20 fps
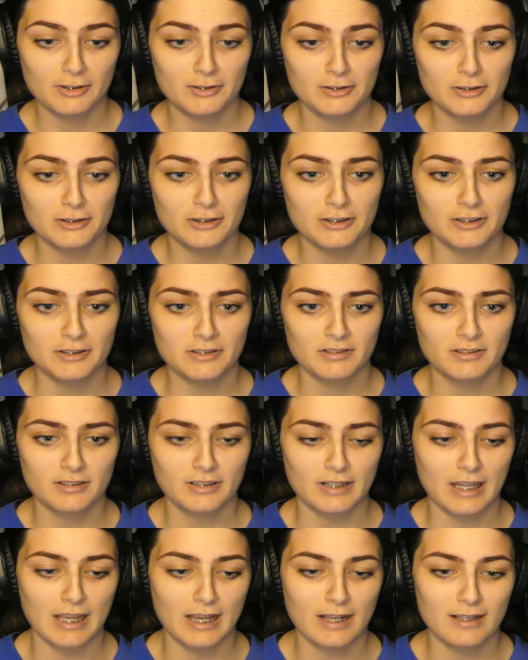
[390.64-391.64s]
I was just
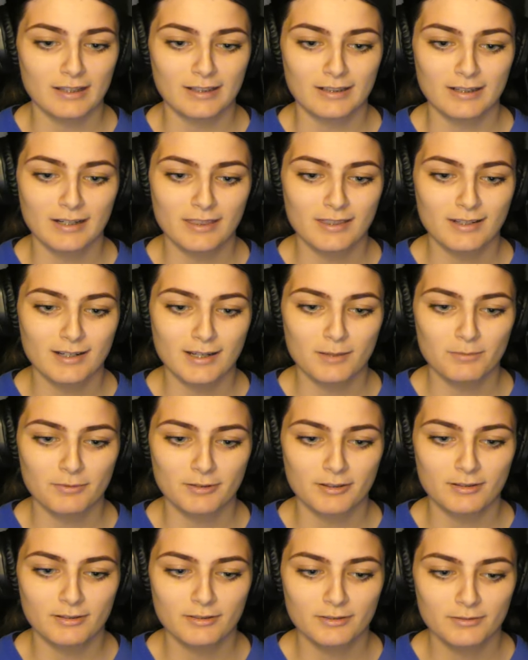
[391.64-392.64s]
gonna act like nothing
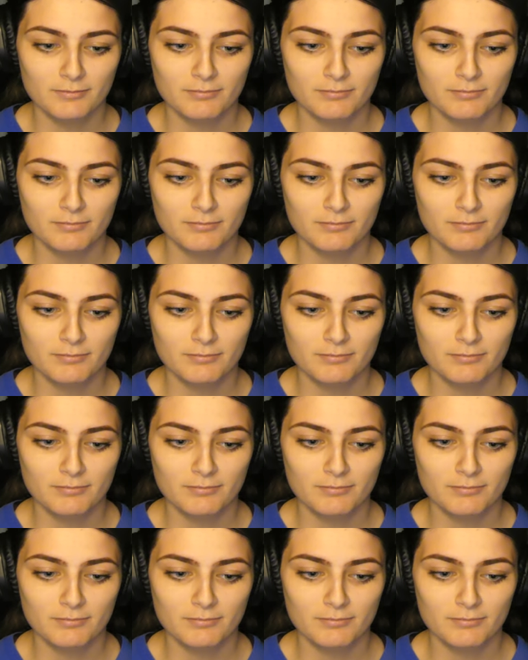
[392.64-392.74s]
happened.